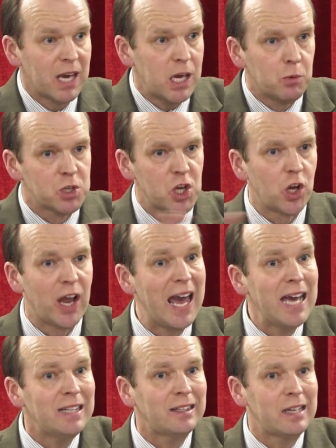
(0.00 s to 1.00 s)
He was an
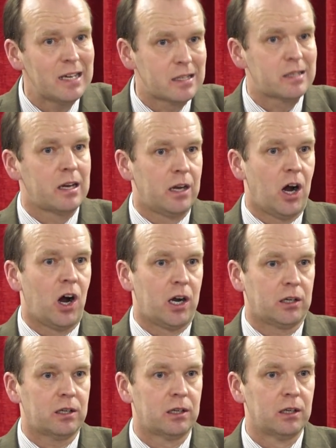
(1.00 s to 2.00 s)
atheist in
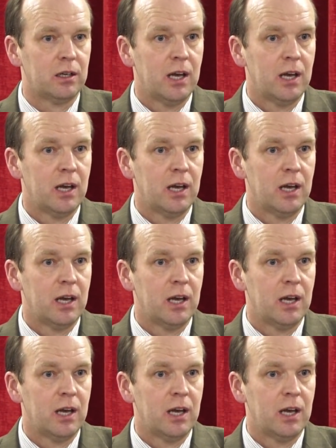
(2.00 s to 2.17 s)
heart.